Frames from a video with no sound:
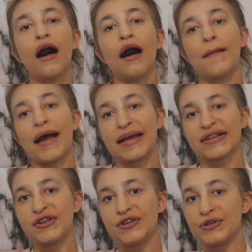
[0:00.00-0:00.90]
I
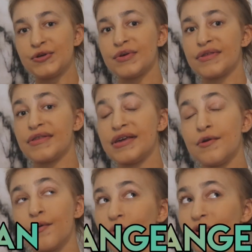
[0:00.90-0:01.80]
like to do the
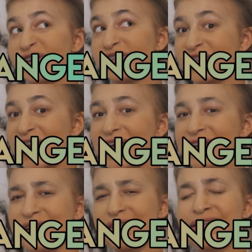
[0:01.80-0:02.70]
orange
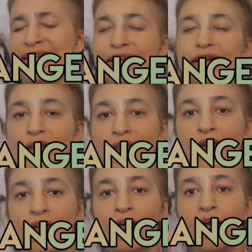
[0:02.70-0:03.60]
and
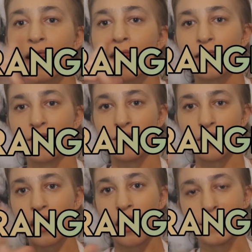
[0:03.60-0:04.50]
teal little
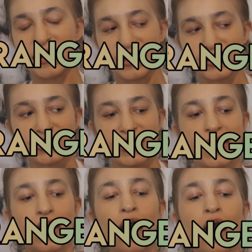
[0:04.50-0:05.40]
combination,